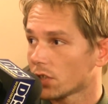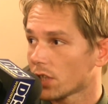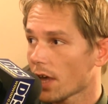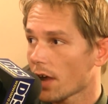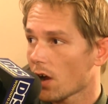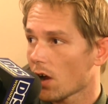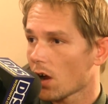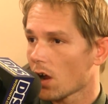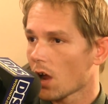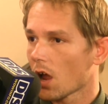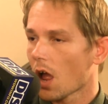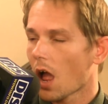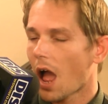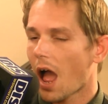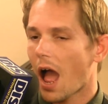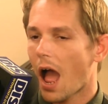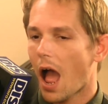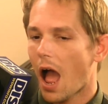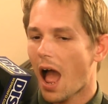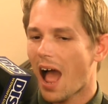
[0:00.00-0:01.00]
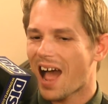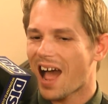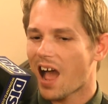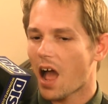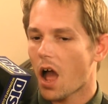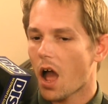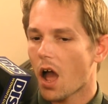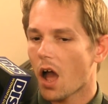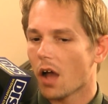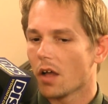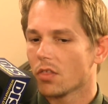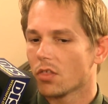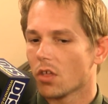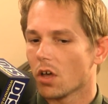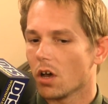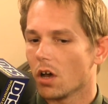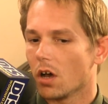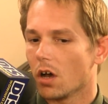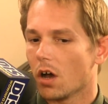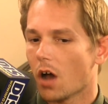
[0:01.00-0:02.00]
there.
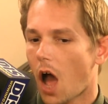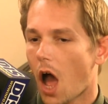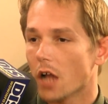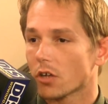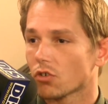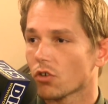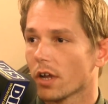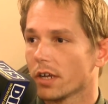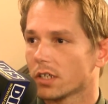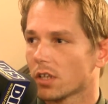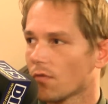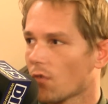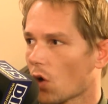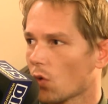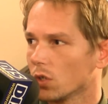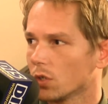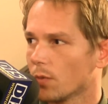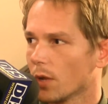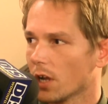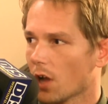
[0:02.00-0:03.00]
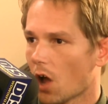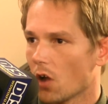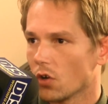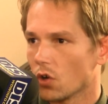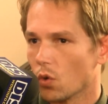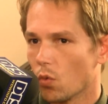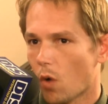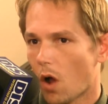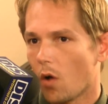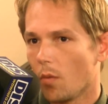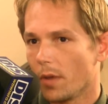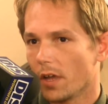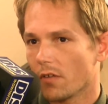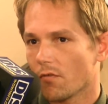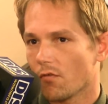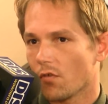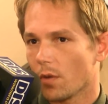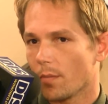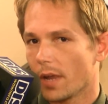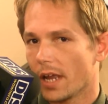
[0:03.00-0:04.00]
The entrees have always been underwhelming
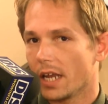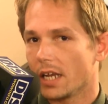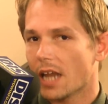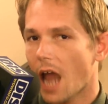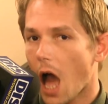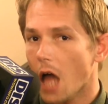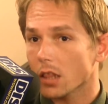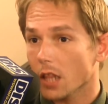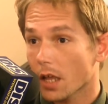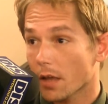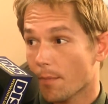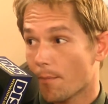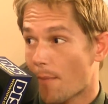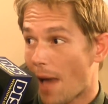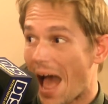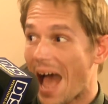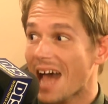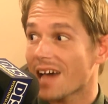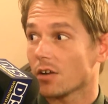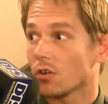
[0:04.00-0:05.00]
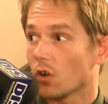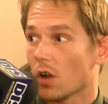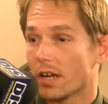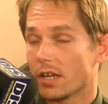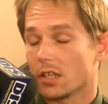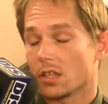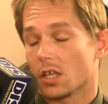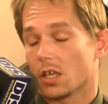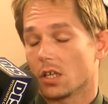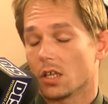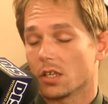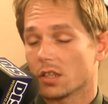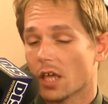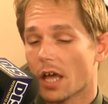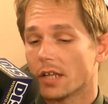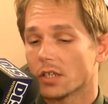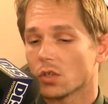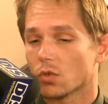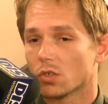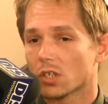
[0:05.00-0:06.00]
for me. Not like bad or anything like
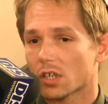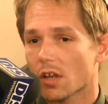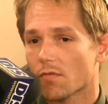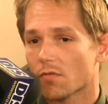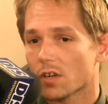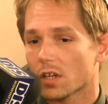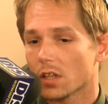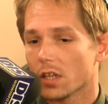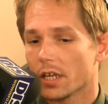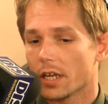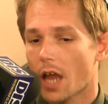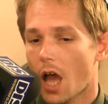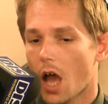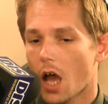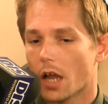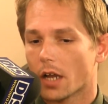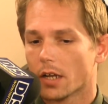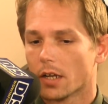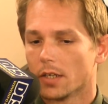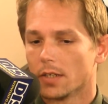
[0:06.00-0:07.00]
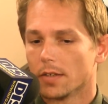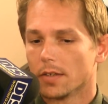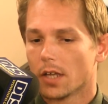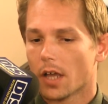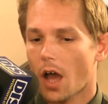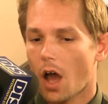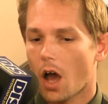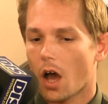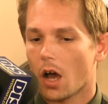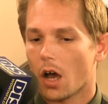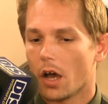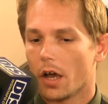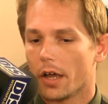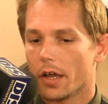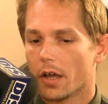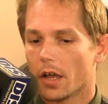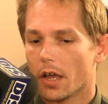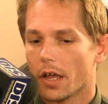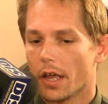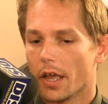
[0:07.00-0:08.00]
that. So it's definitely not,
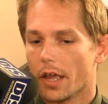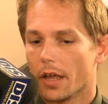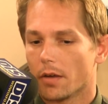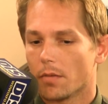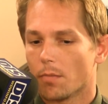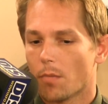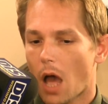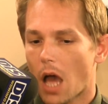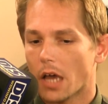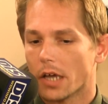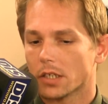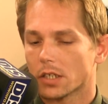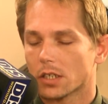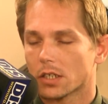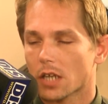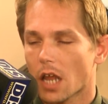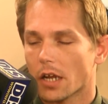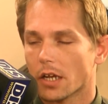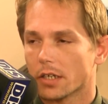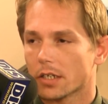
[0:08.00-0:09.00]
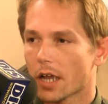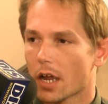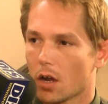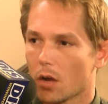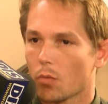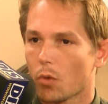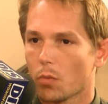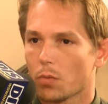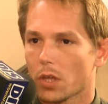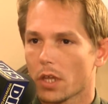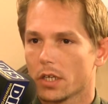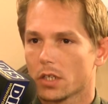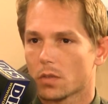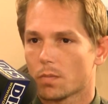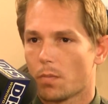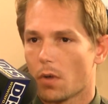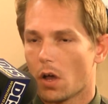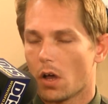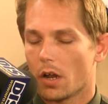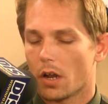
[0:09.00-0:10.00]
in my eyes, it's not a terrible place,
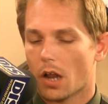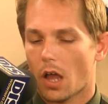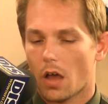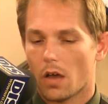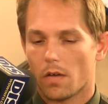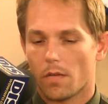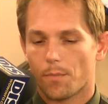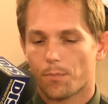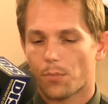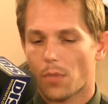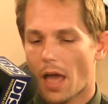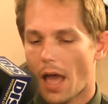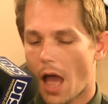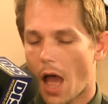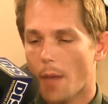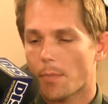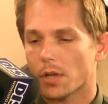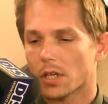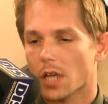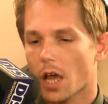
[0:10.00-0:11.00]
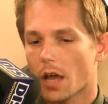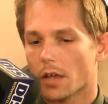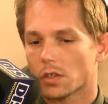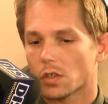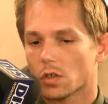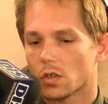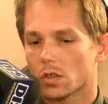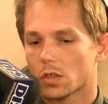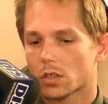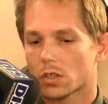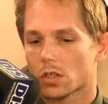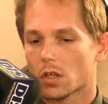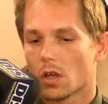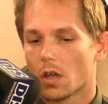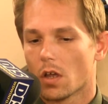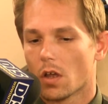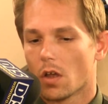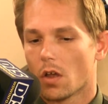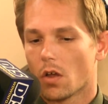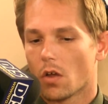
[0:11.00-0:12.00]
but appetizers
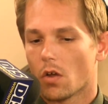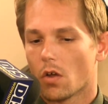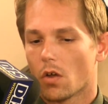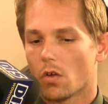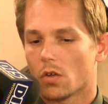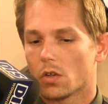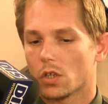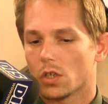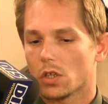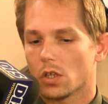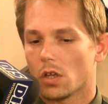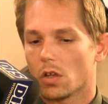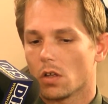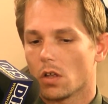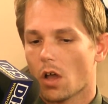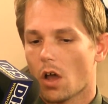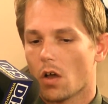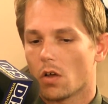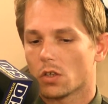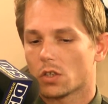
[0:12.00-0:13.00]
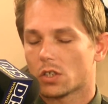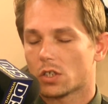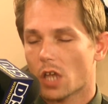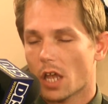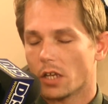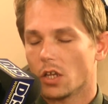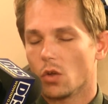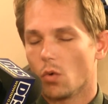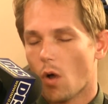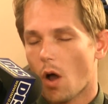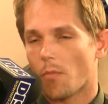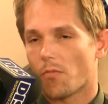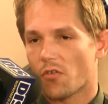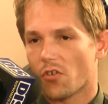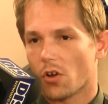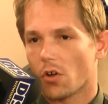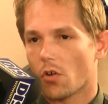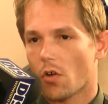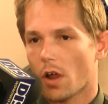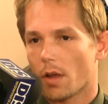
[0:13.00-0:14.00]
set you up
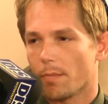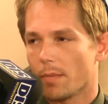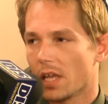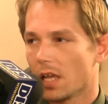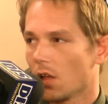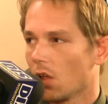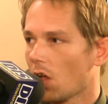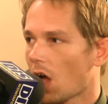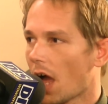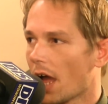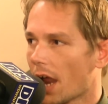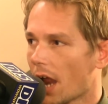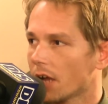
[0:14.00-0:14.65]
for a great meal, and I